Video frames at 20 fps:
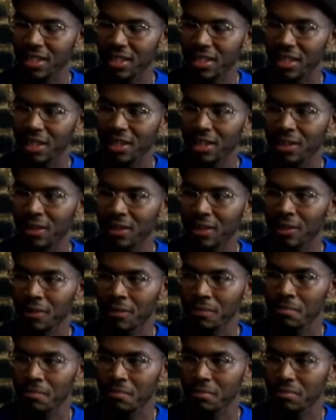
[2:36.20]
and
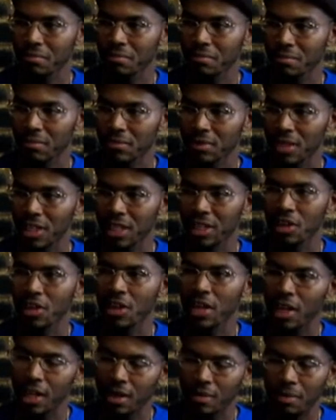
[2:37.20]
they're
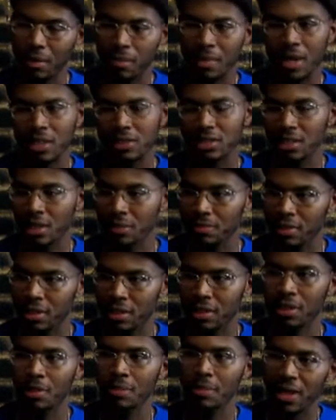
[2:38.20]
amped about
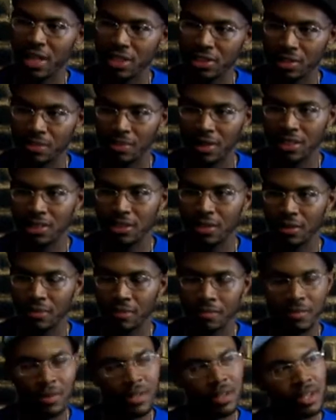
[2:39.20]
something, they're passionate about
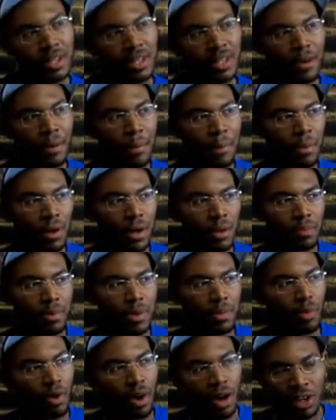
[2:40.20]
something. But
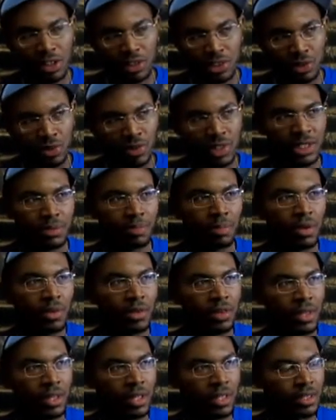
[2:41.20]
people also
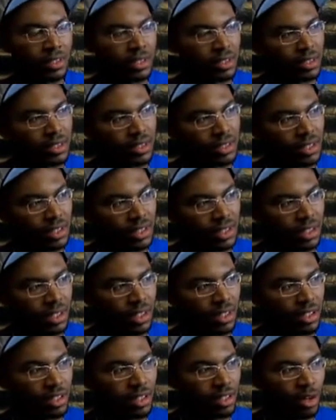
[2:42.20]
experience
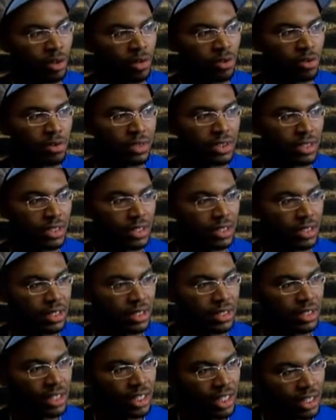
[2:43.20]
those
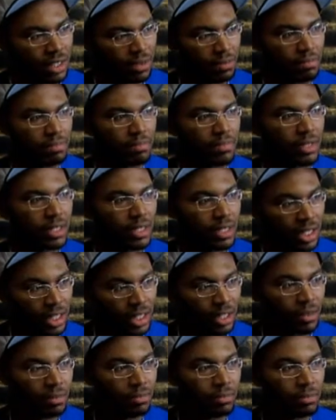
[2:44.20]
deep,
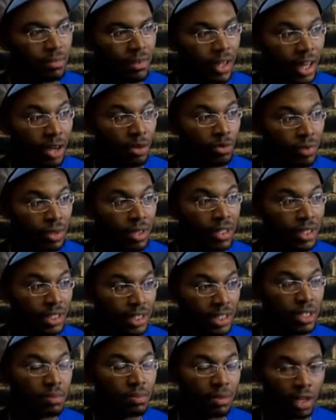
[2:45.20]
like really
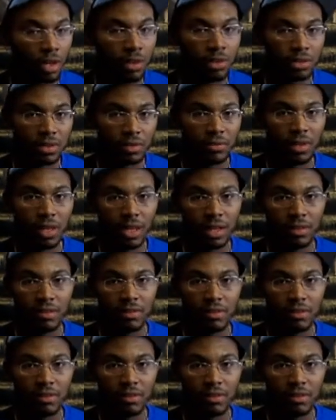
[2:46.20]
deep lows of life.